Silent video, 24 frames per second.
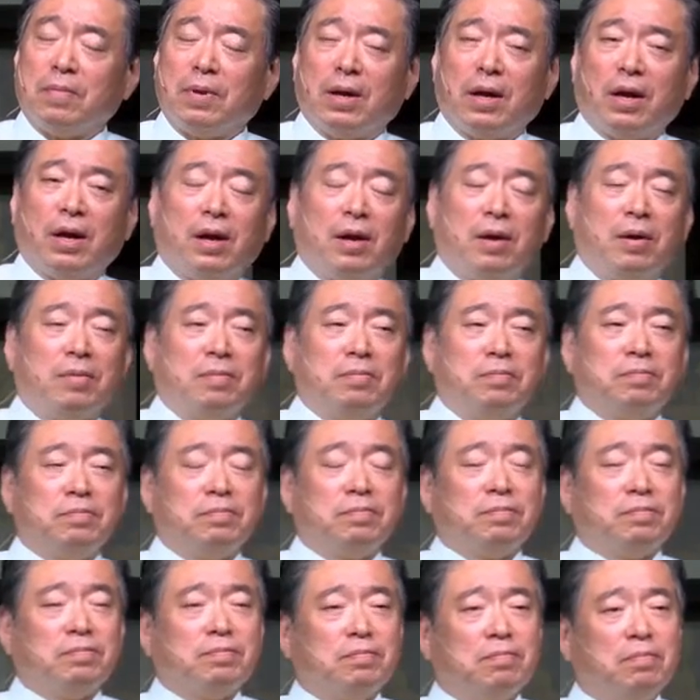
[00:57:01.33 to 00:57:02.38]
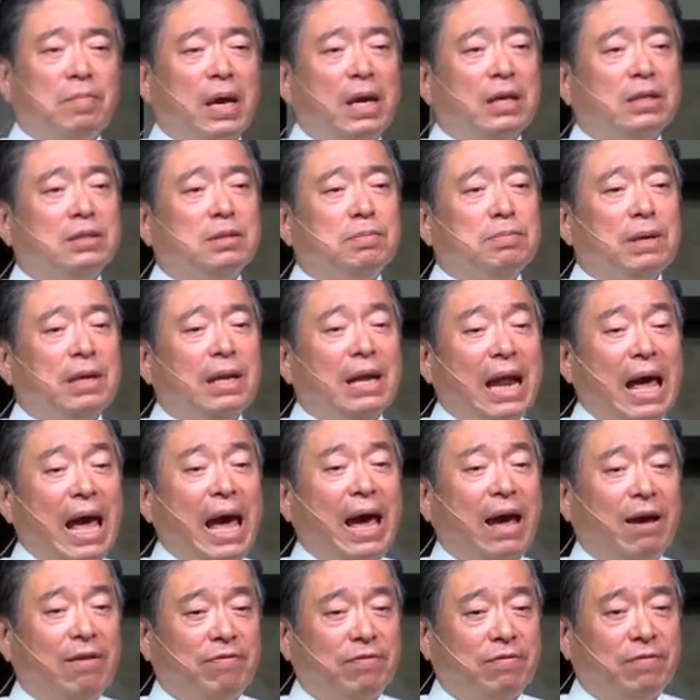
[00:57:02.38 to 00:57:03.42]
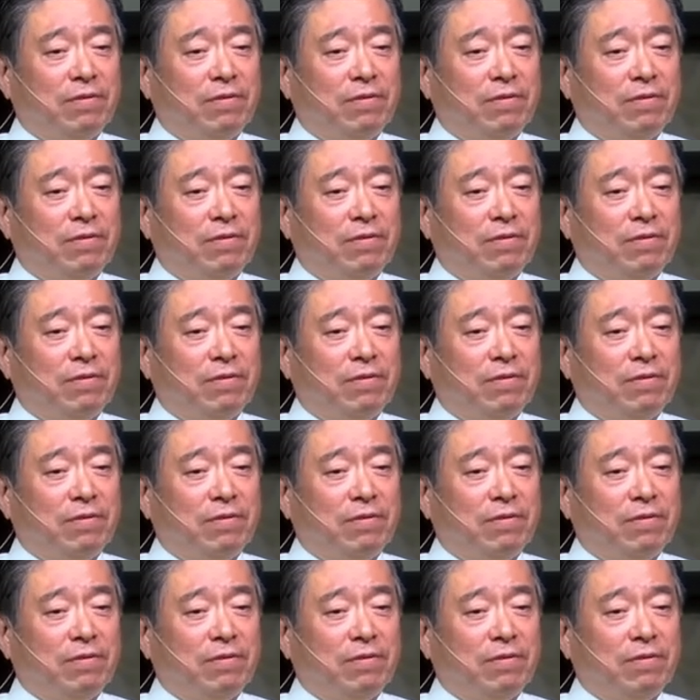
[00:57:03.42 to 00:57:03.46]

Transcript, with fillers: um makes me laugh.